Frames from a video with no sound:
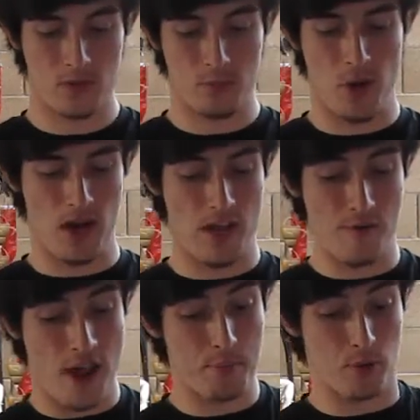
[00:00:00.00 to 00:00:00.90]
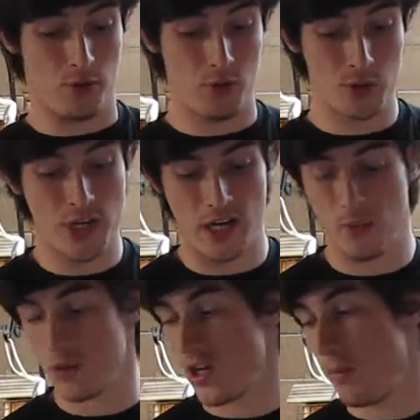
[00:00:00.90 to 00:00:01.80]
But if I produce any,
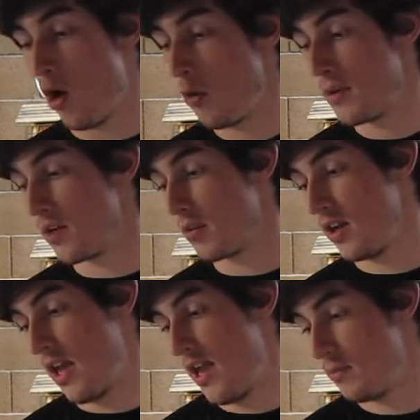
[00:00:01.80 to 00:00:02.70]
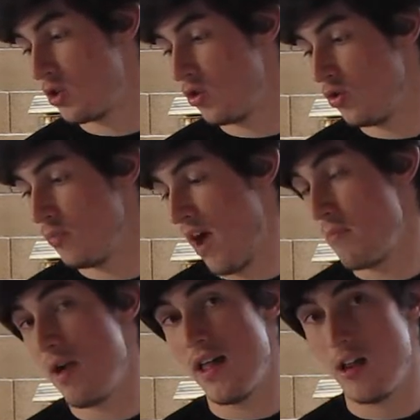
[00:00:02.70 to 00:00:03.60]
which I'm hoping to breed him to my
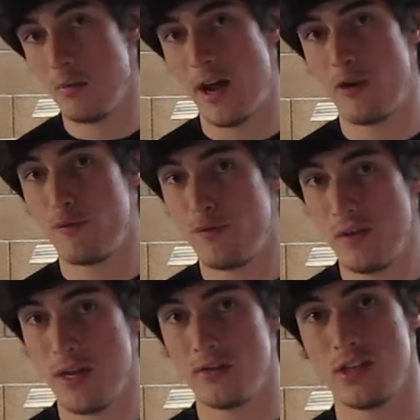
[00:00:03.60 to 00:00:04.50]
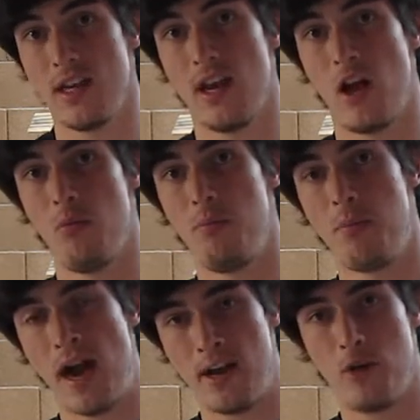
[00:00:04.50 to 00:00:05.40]
Bell albino female to get
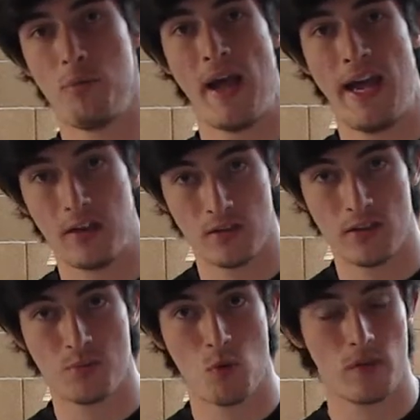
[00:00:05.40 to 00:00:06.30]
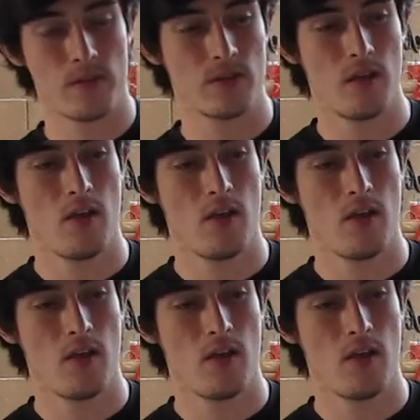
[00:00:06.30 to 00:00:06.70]
albino patternless morphs